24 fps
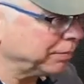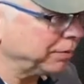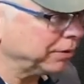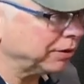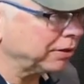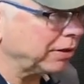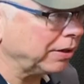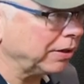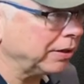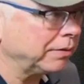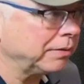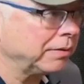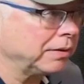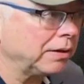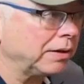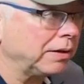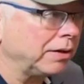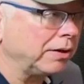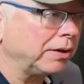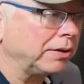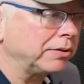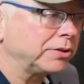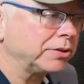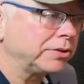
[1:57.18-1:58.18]
put our,
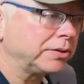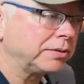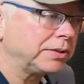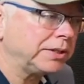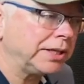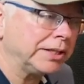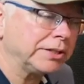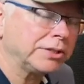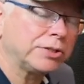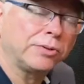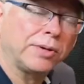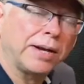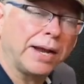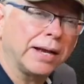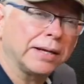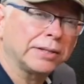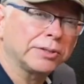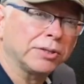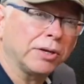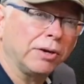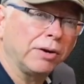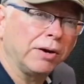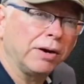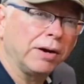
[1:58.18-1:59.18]
our test
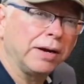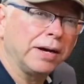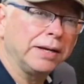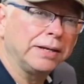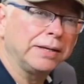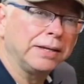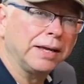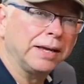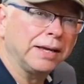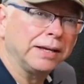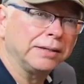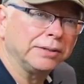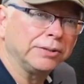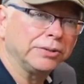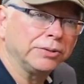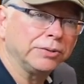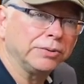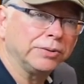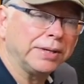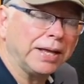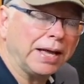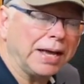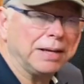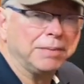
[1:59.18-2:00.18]
tracks on and
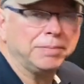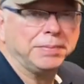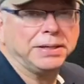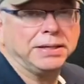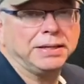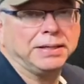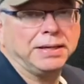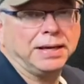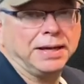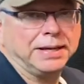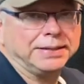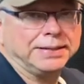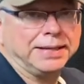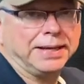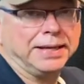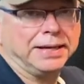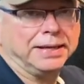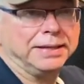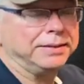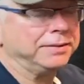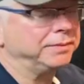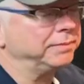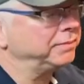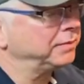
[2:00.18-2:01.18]
do an A-B
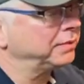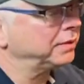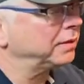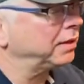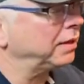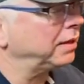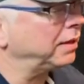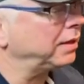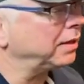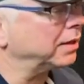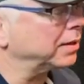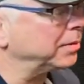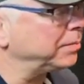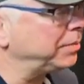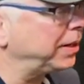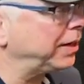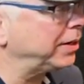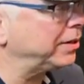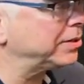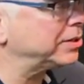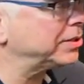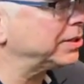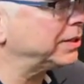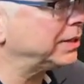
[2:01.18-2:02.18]
head-to-head uh,
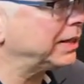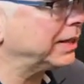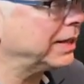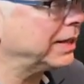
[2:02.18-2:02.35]
comparison